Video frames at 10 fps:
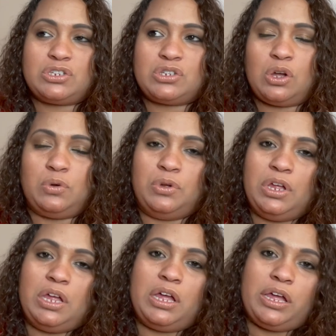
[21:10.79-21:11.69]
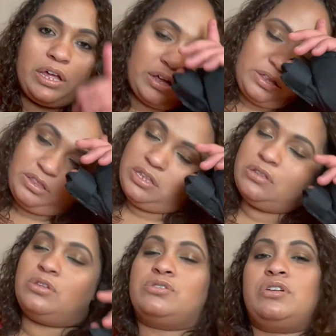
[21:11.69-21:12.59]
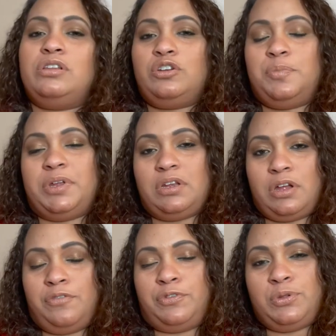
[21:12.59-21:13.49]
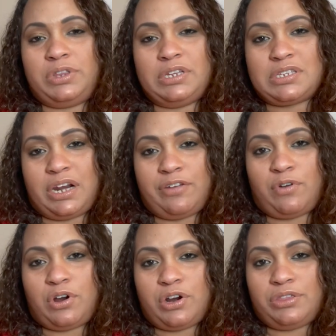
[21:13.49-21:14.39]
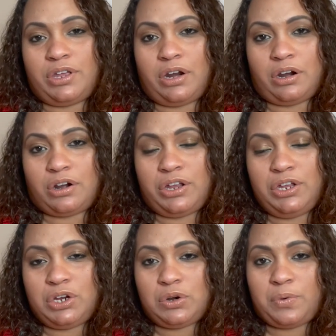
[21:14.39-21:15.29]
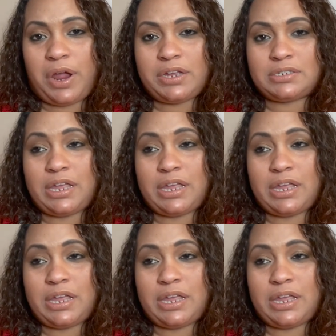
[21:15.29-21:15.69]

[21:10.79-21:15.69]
So those are a little bit, a few things that I've heard that are incorrect.